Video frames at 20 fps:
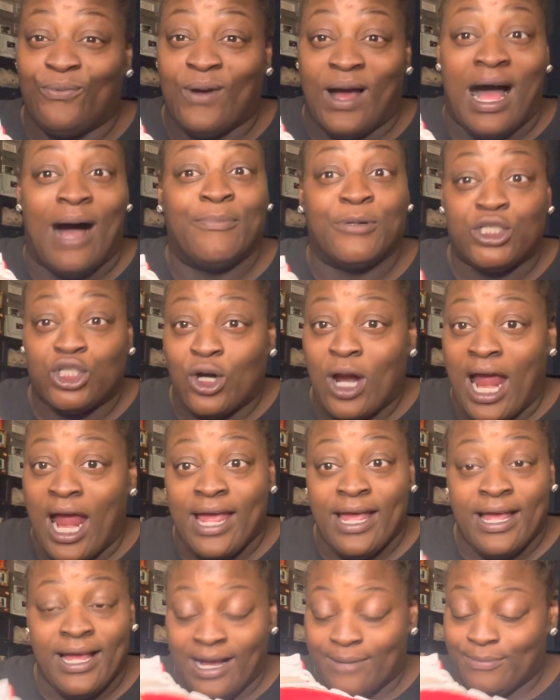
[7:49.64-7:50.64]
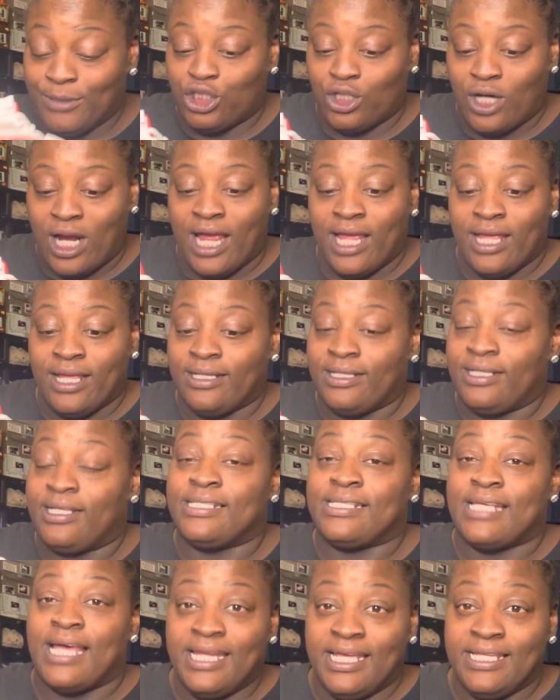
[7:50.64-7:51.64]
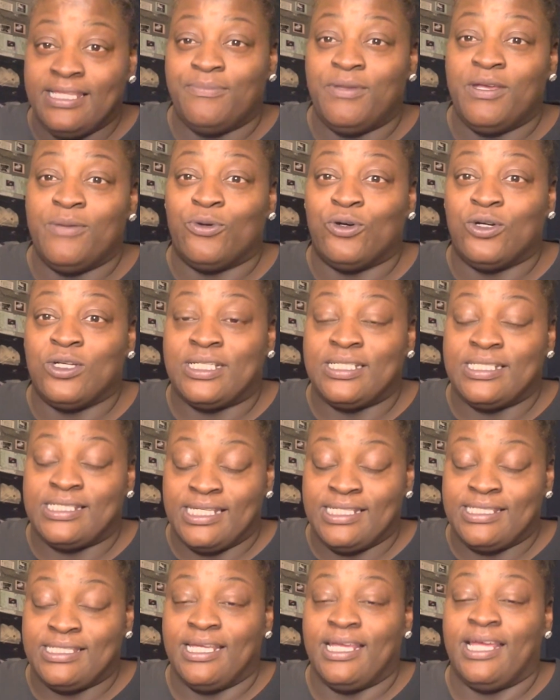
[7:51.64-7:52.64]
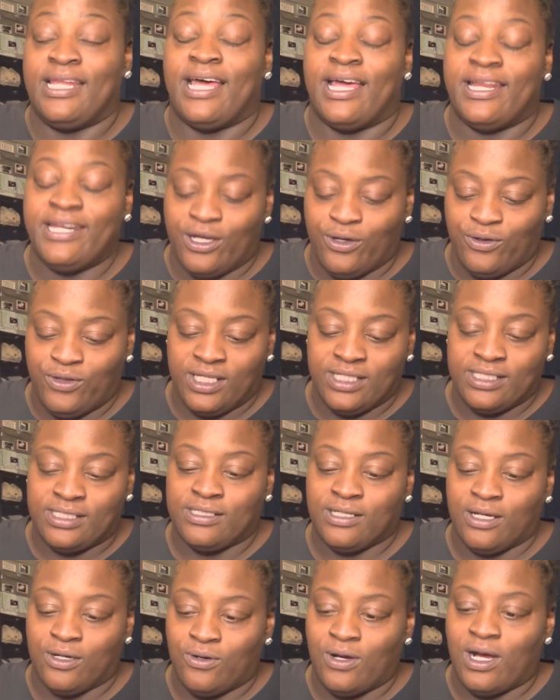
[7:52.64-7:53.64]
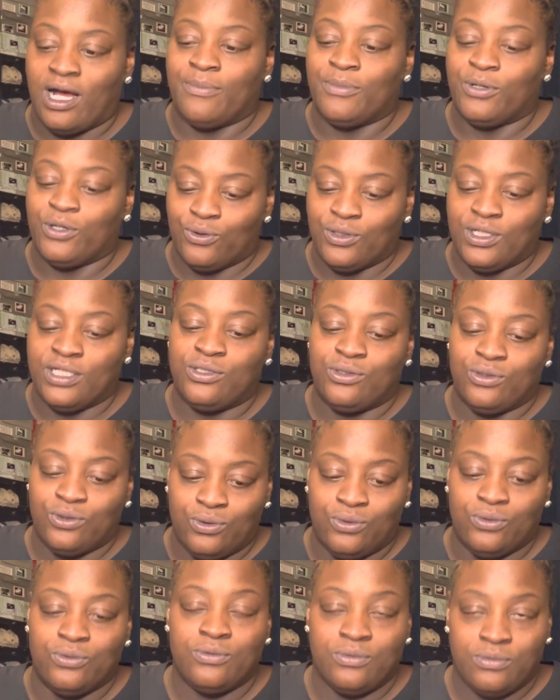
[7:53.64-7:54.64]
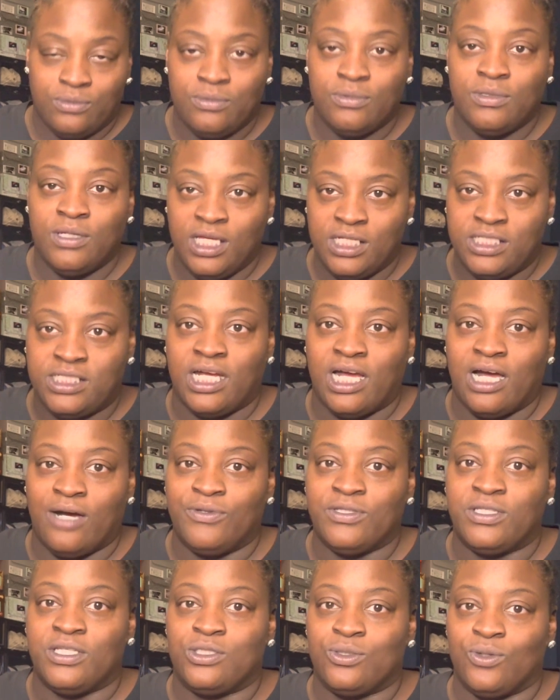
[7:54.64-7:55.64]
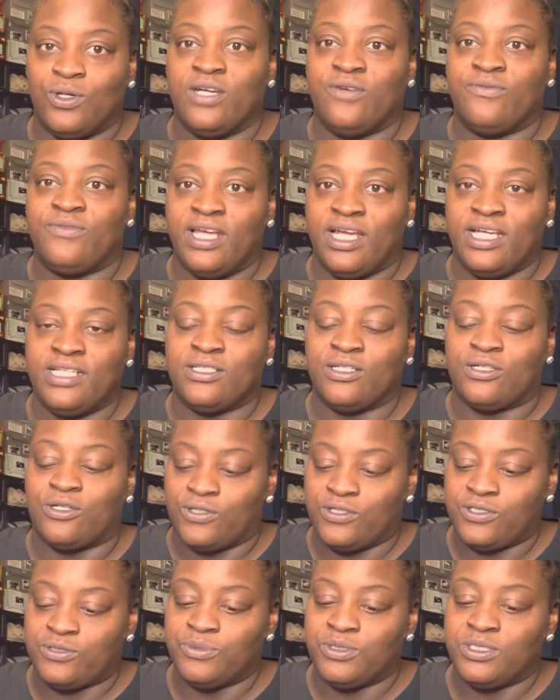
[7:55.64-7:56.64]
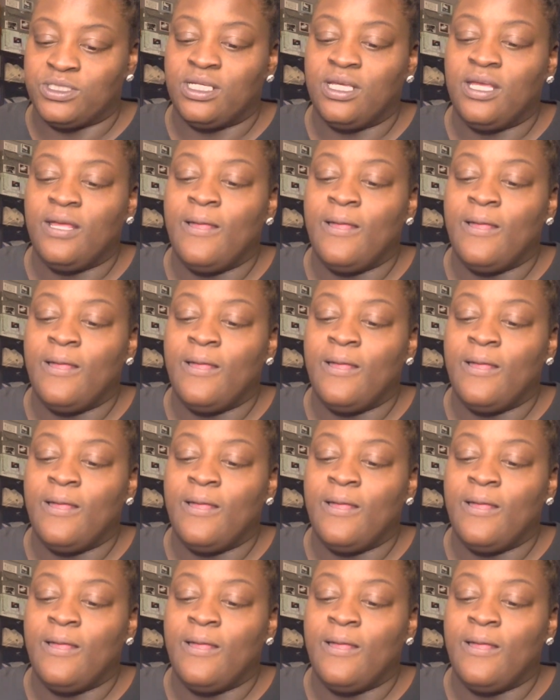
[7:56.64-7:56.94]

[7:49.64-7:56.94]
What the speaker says: I'm gonna try. Because I need to be more consistent and I know this. So I'm going to hit y'all with the 12 days of Christmas.